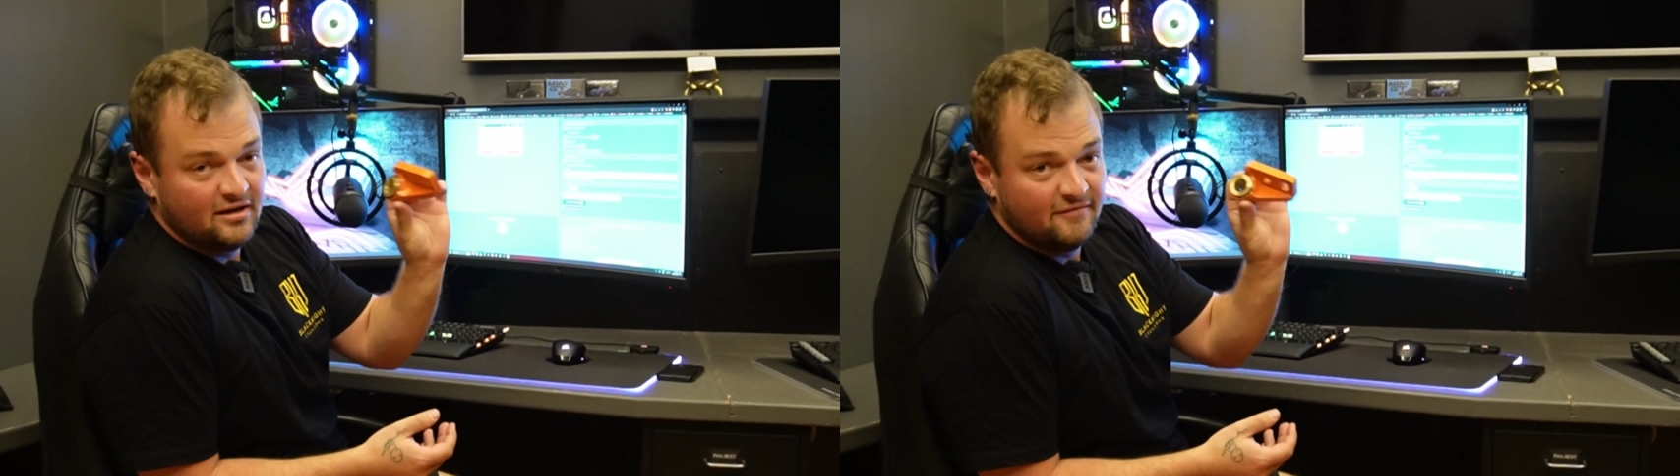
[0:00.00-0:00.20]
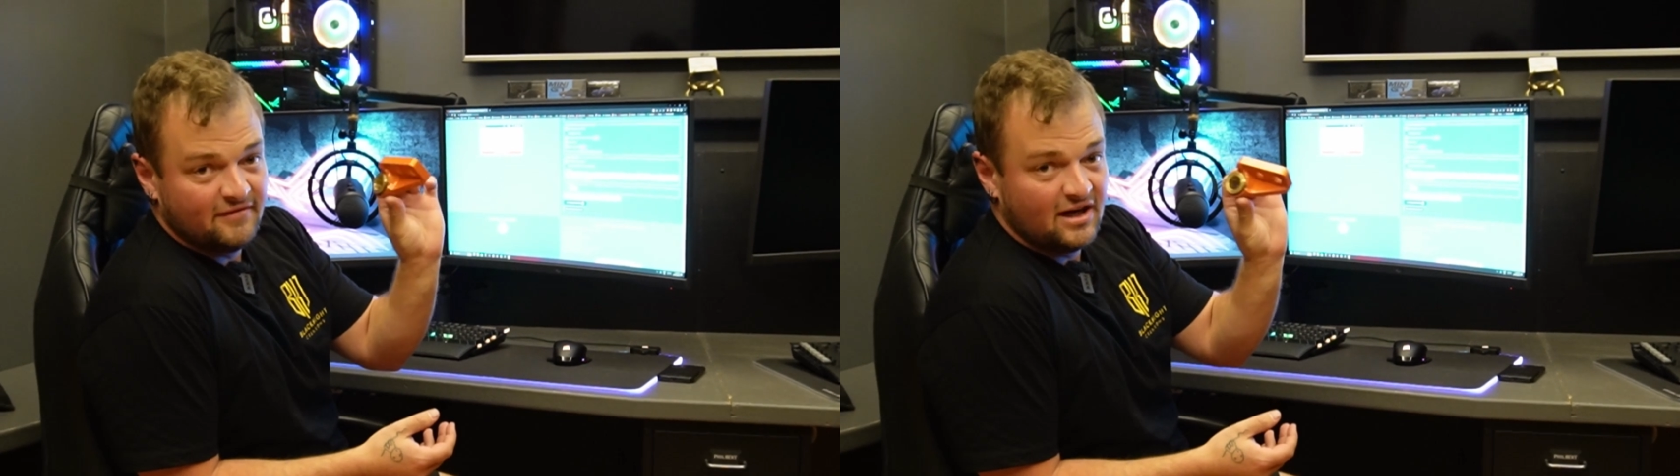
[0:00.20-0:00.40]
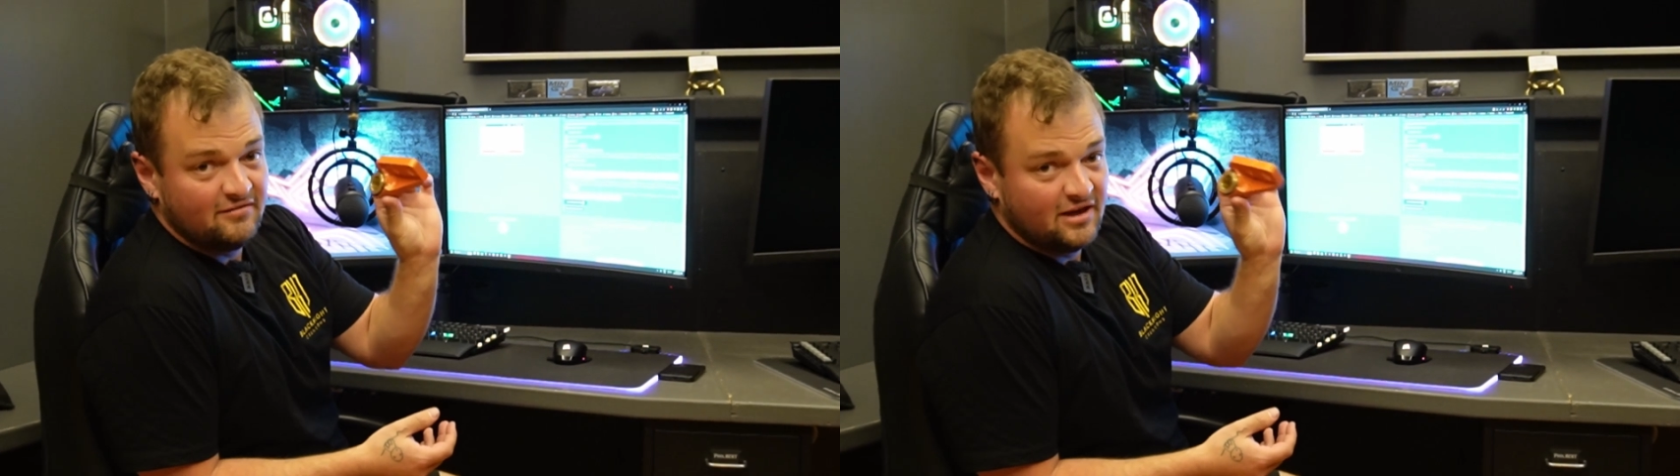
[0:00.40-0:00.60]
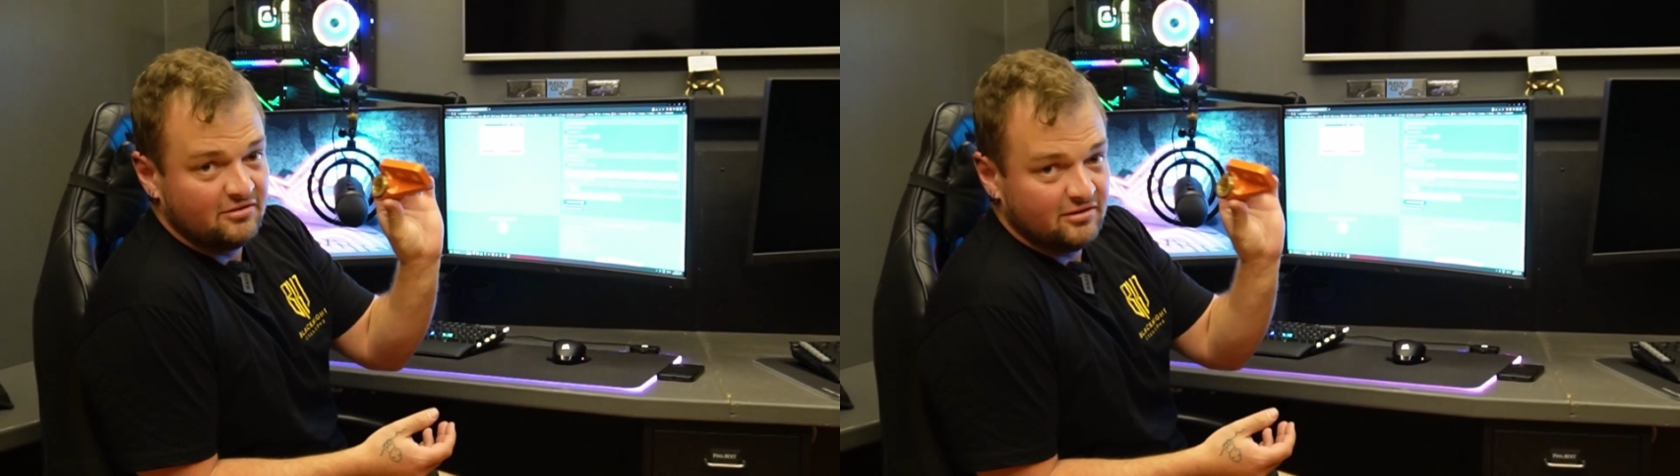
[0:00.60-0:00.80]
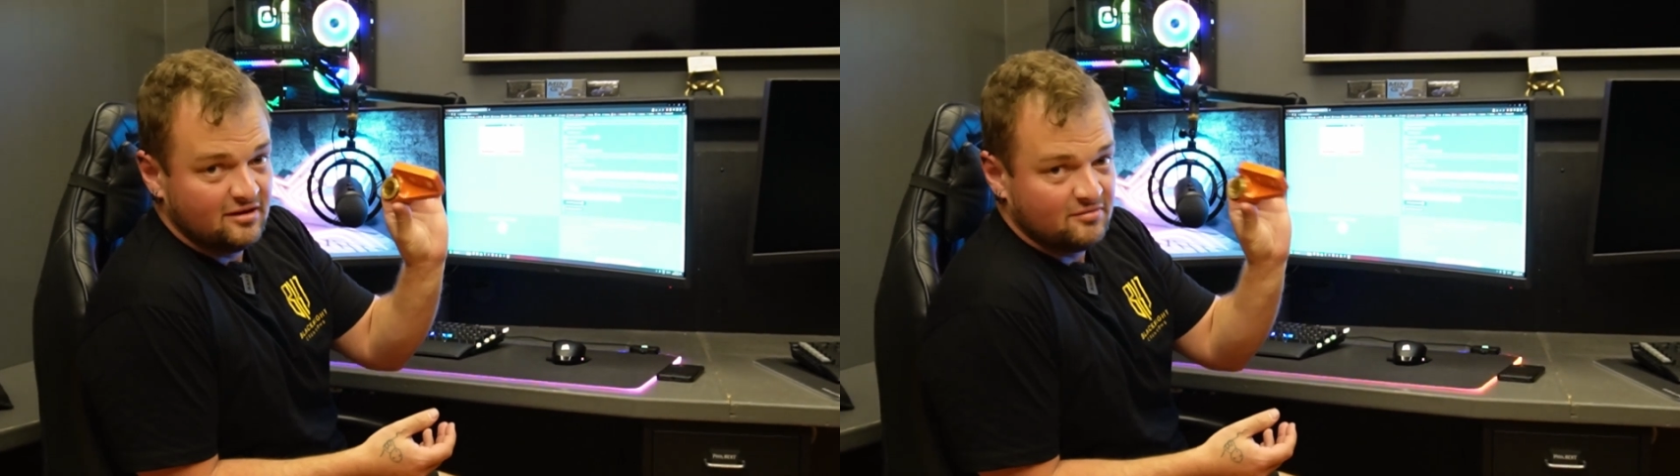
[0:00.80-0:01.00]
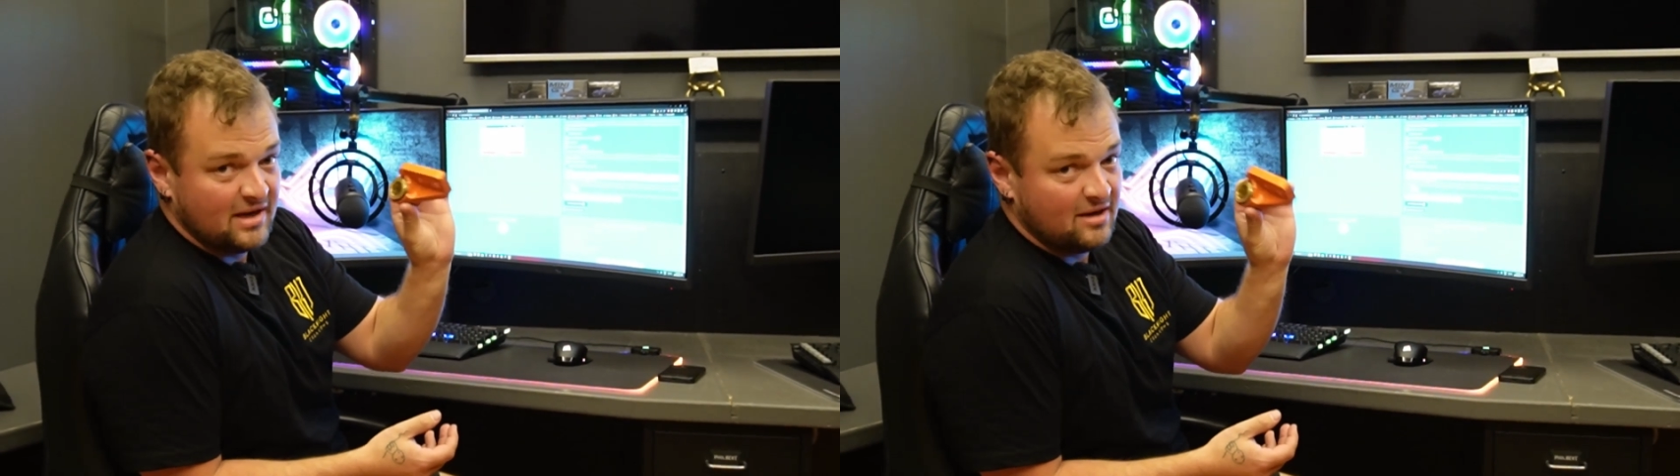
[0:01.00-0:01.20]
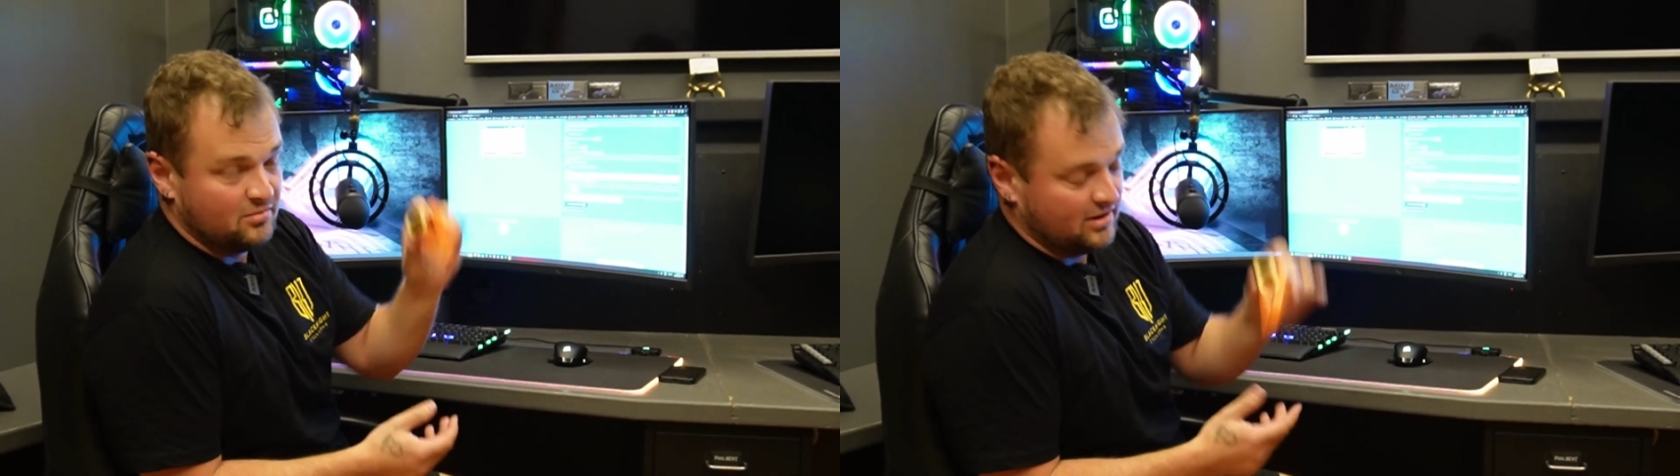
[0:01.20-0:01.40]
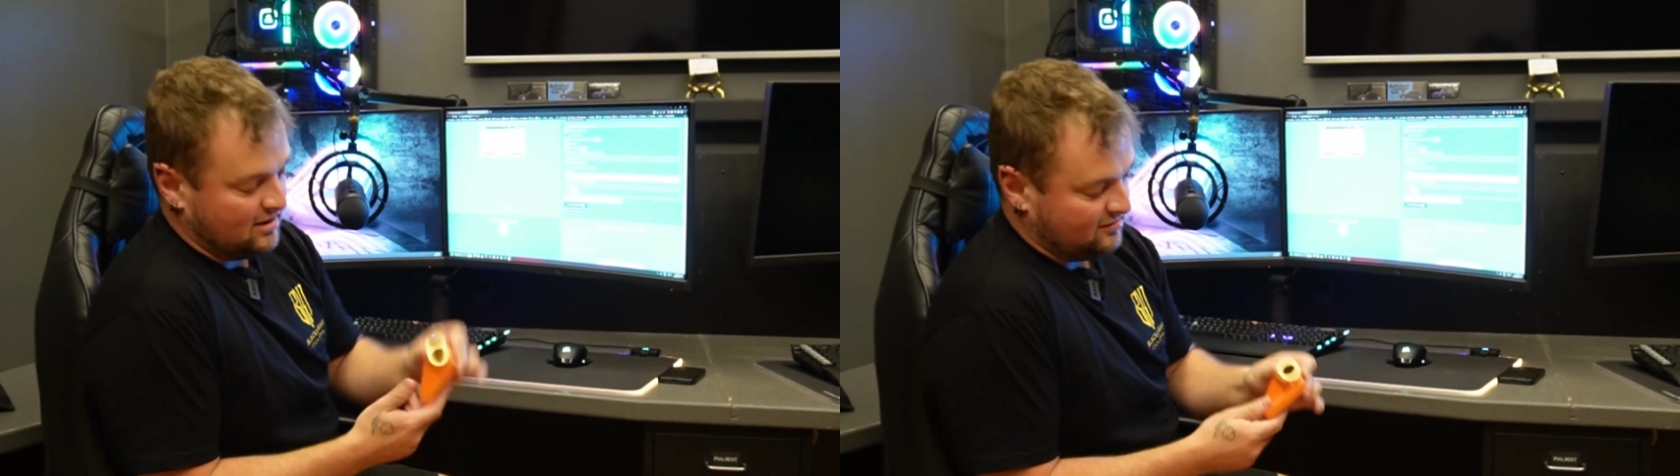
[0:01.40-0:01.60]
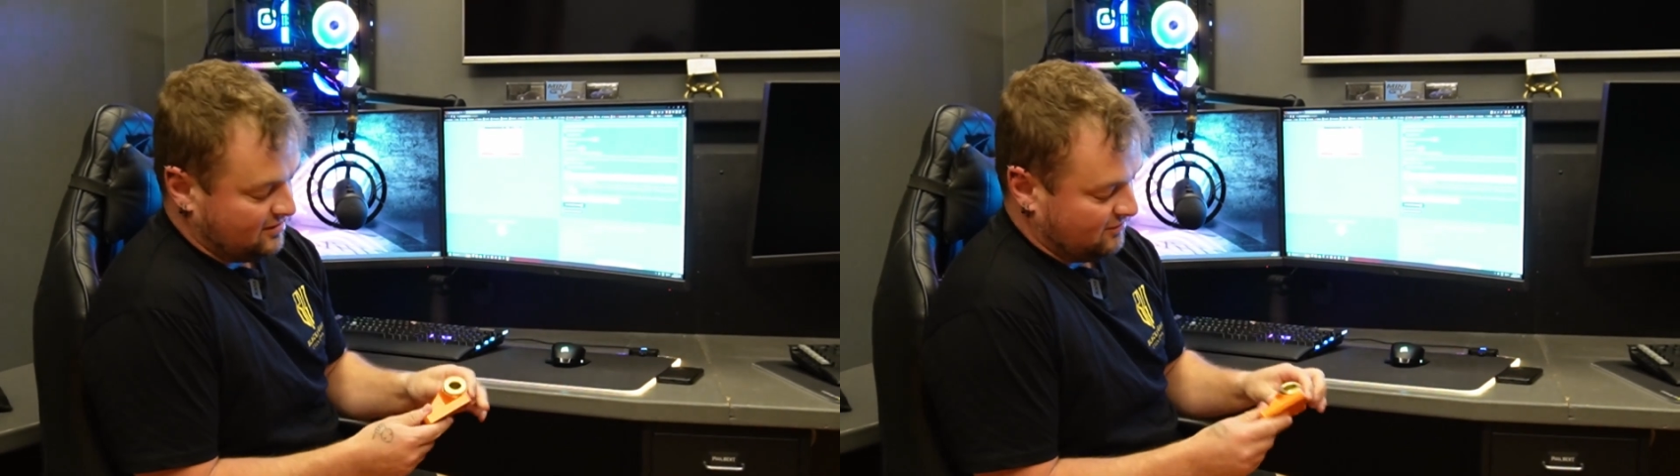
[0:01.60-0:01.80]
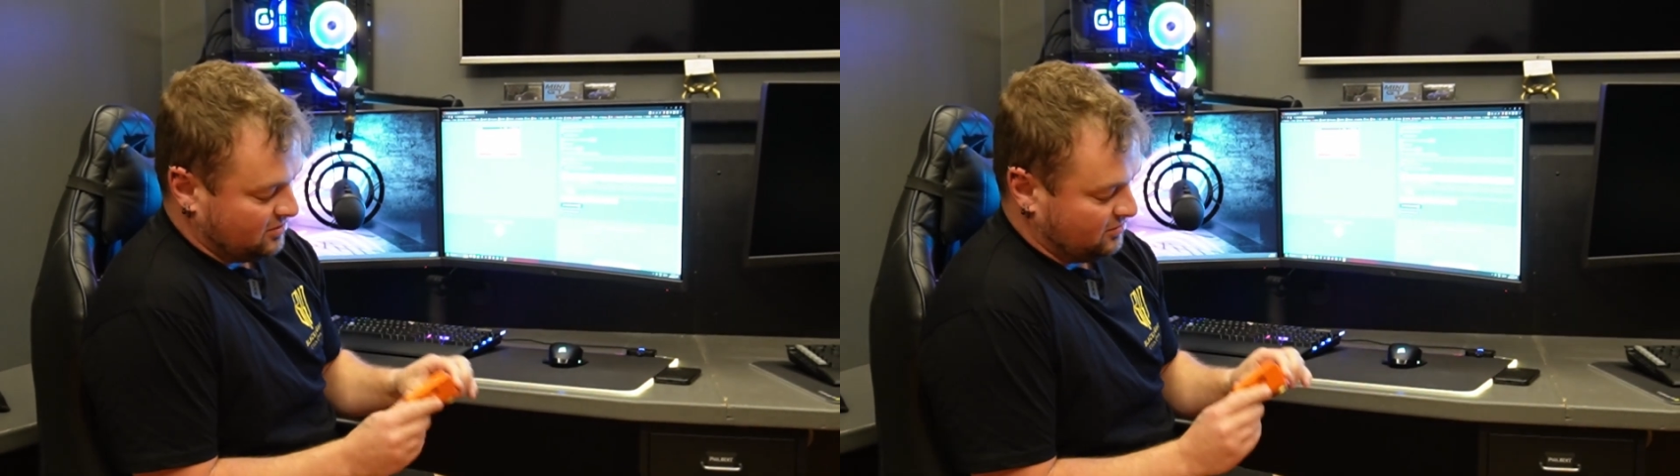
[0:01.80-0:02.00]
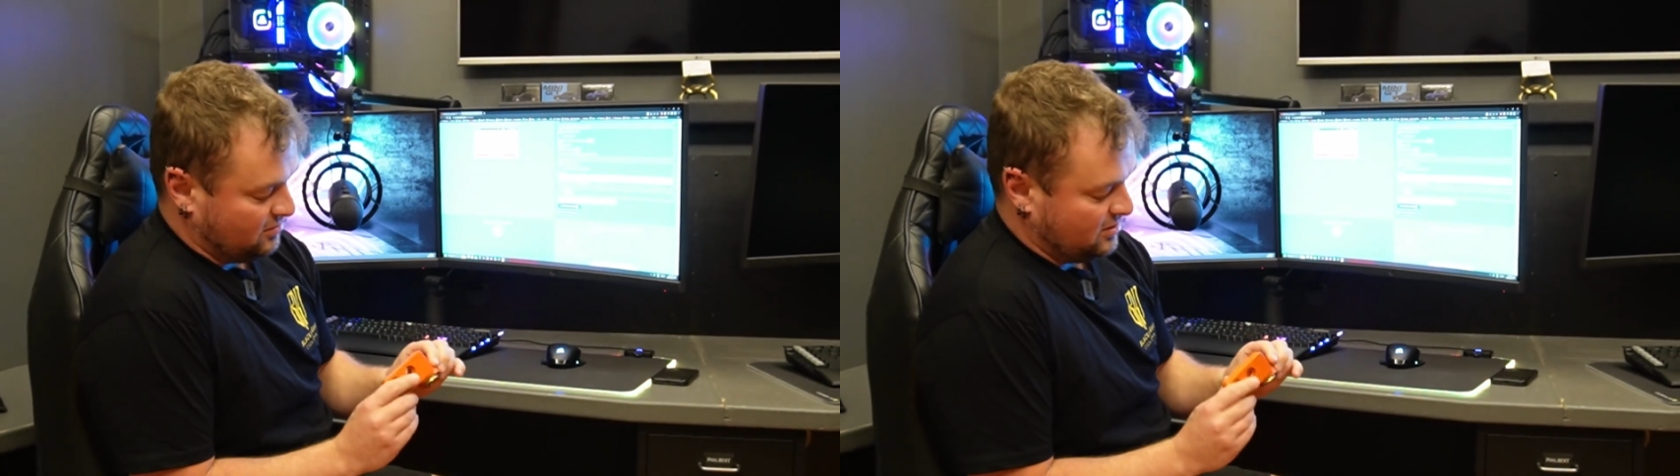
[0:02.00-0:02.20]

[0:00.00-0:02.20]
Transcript: at 500, this bad boy gets given